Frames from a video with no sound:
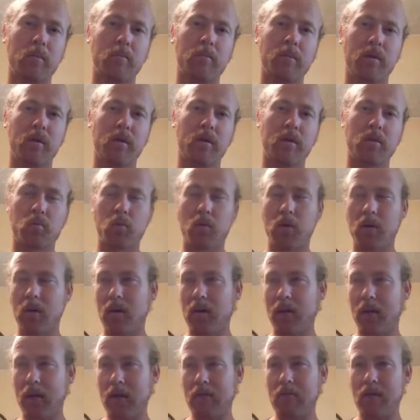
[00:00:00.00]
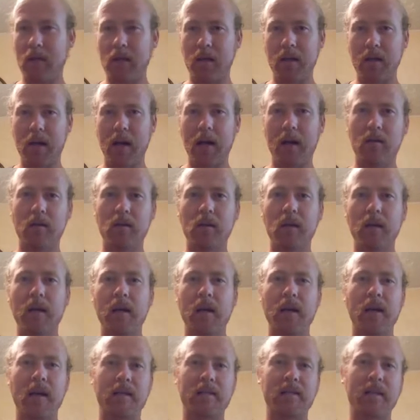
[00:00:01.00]
because we're not giving it out,
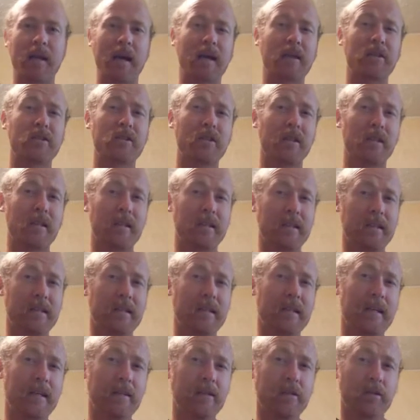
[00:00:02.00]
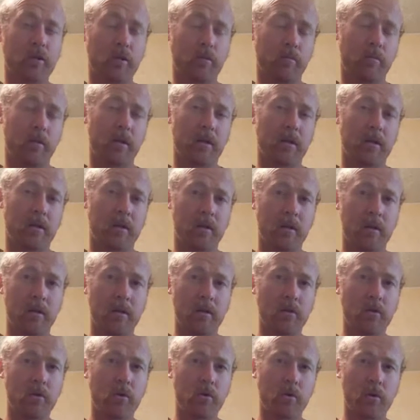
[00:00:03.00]
it's actually an endangerment
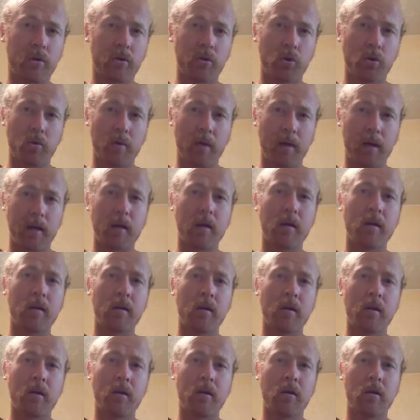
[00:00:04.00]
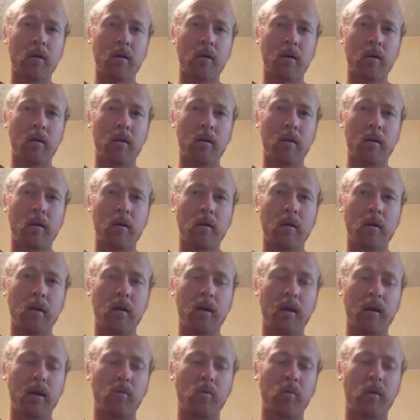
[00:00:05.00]
to the tree
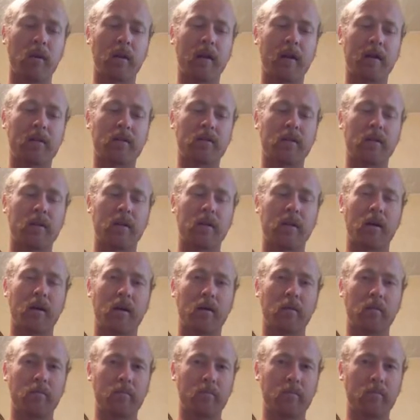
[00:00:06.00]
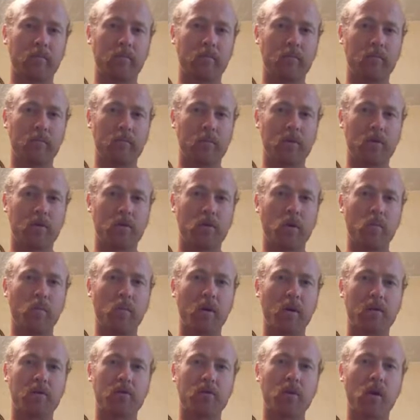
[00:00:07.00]
it will actually uh, so
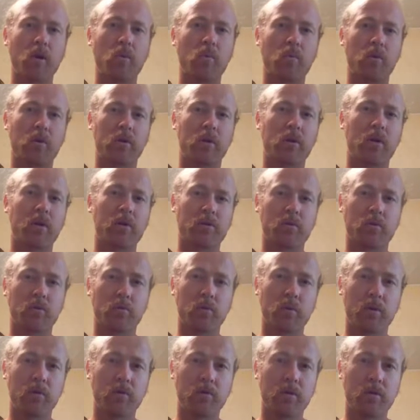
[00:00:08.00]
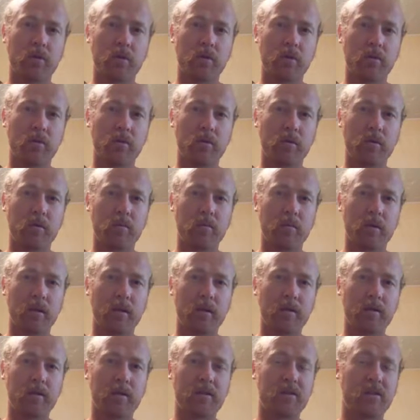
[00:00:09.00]
much salt will cause the roots to to
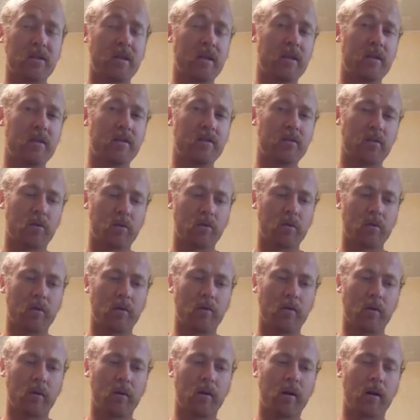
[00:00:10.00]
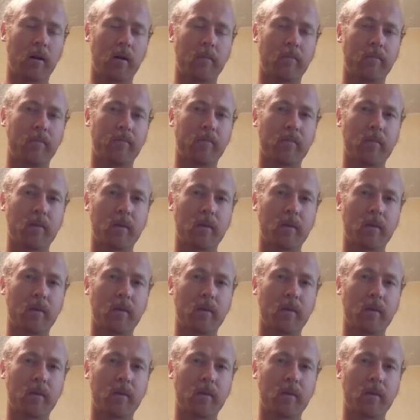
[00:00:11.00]
be diseased or, or um,